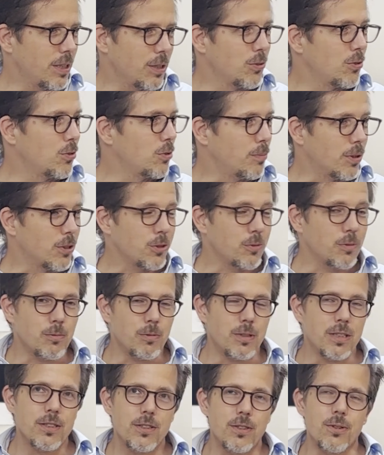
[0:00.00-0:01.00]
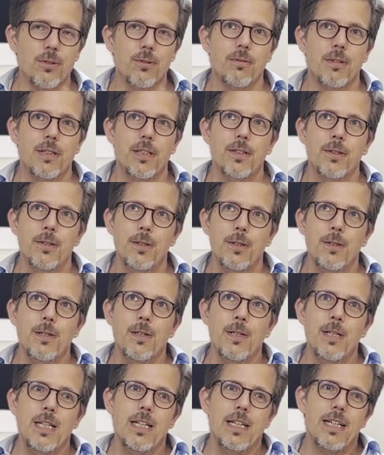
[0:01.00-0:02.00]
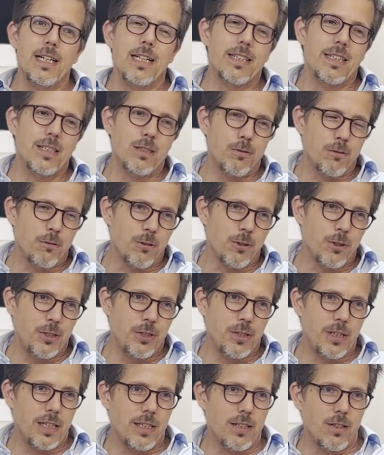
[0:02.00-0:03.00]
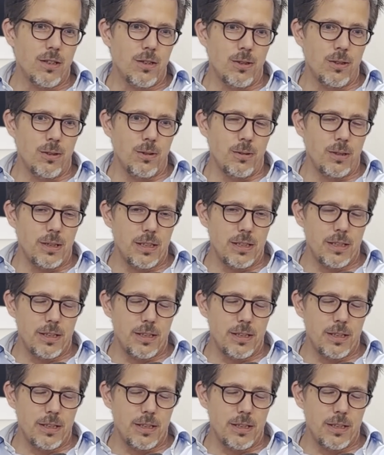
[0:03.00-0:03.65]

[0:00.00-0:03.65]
kill two birds with one stone, right? And then, of course, you get the whole